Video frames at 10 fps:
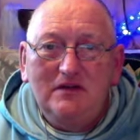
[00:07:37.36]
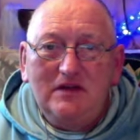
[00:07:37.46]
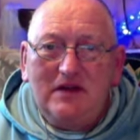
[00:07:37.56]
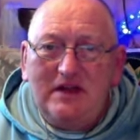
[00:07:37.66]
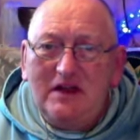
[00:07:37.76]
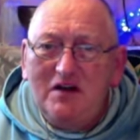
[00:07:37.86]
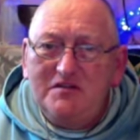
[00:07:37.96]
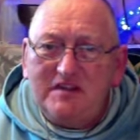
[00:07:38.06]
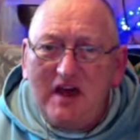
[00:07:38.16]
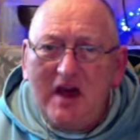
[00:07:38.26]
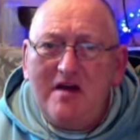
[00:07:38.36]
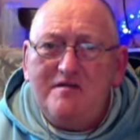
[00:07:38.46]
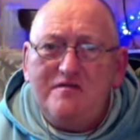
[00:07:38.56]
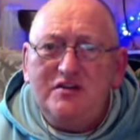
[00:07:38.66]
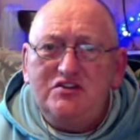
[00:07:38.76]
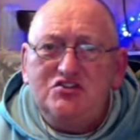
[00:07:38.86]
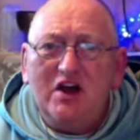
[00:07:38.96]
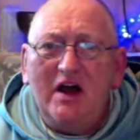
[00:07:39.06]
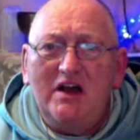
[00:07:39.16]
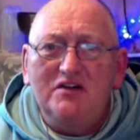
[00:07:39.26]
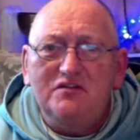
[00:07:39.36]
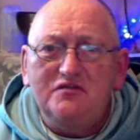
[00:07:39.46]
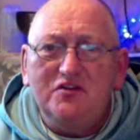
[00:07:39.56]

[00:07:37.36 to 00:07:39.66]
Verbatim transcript: He loves every child of